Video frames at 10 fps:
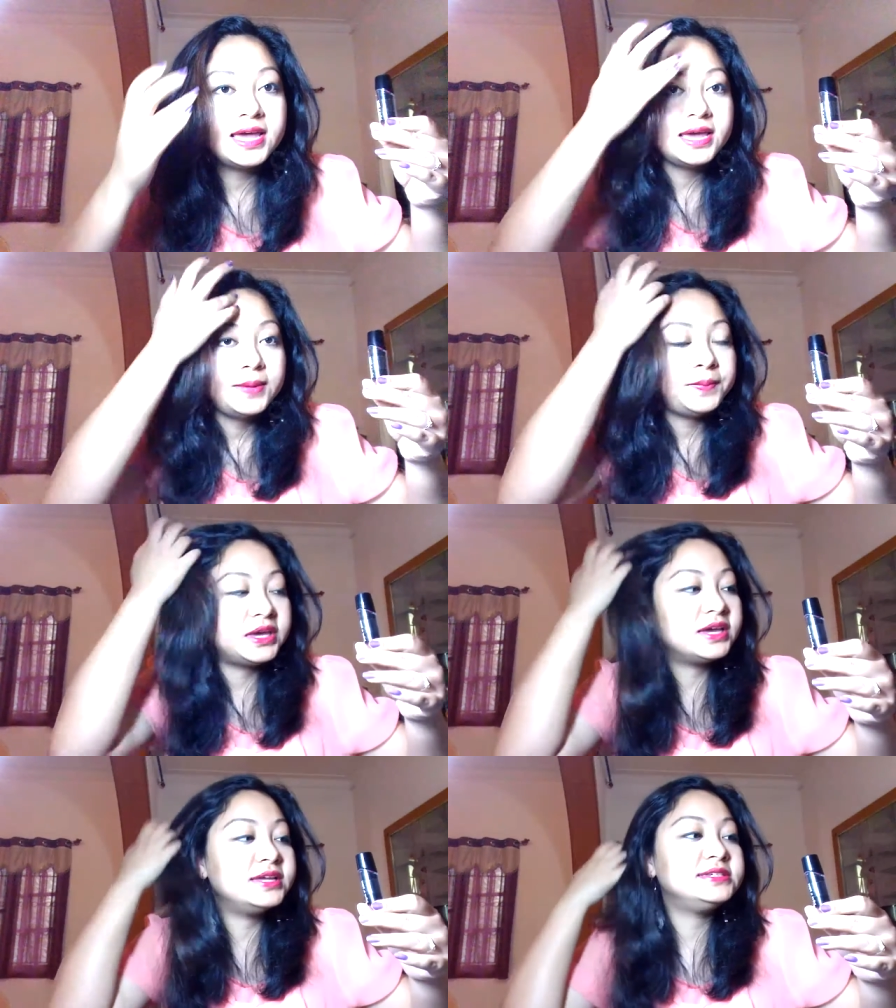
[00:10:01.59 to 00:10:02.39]

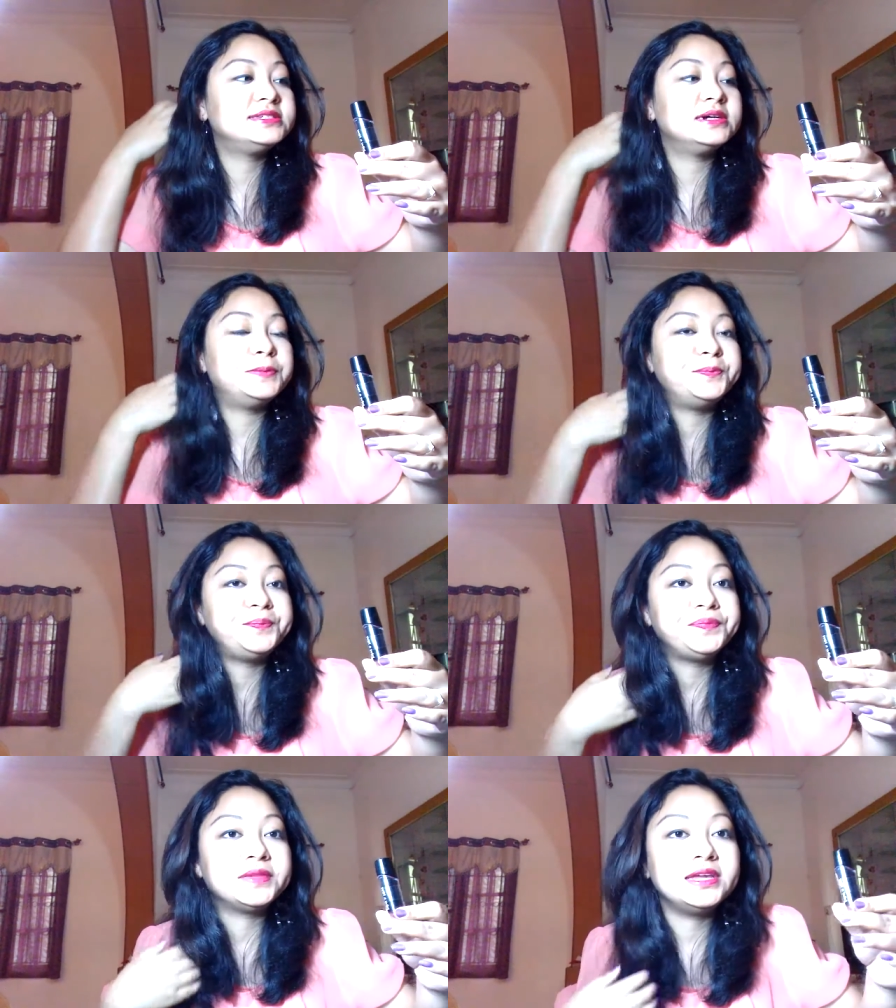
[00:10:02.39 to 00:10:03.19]
because
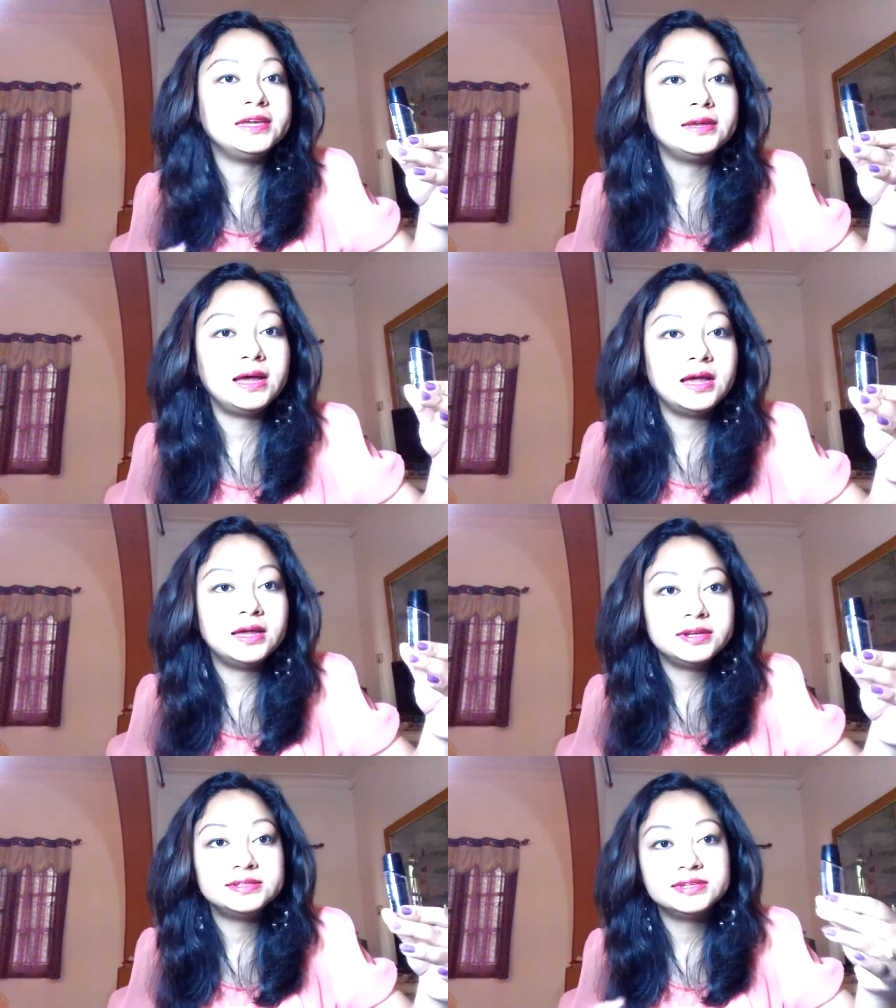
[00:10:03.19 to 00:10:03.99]
it is
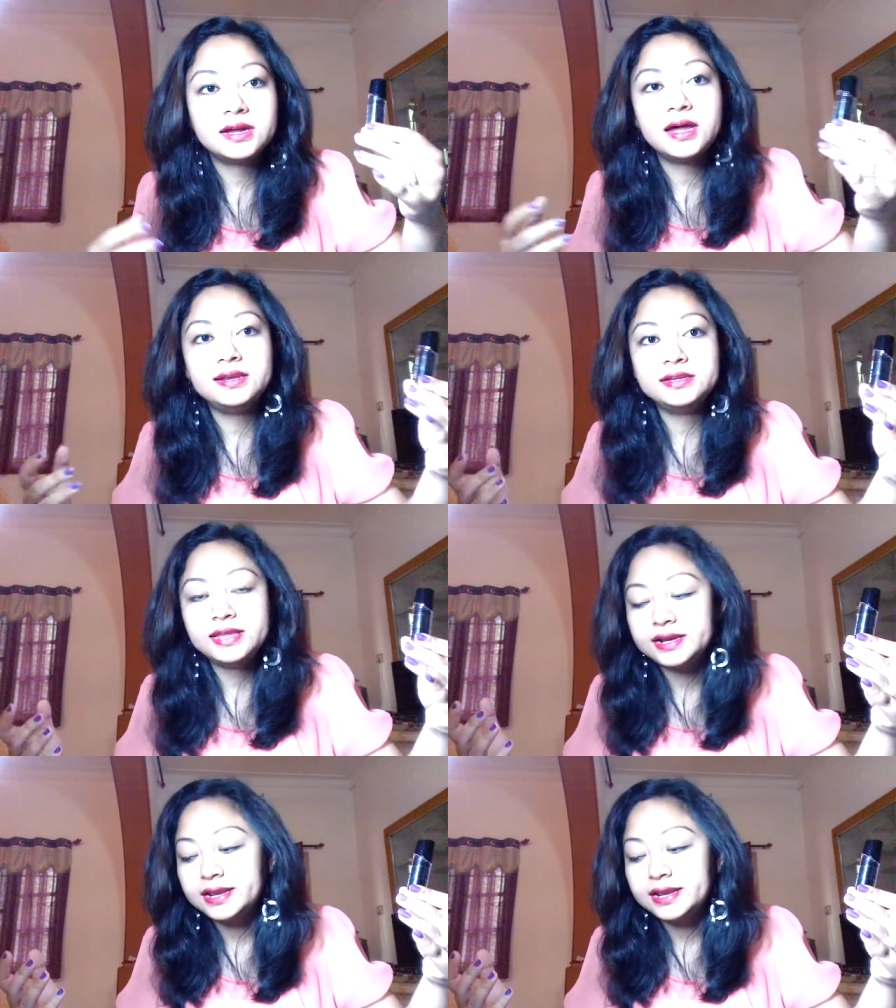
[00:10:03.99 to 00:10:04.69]
the color that I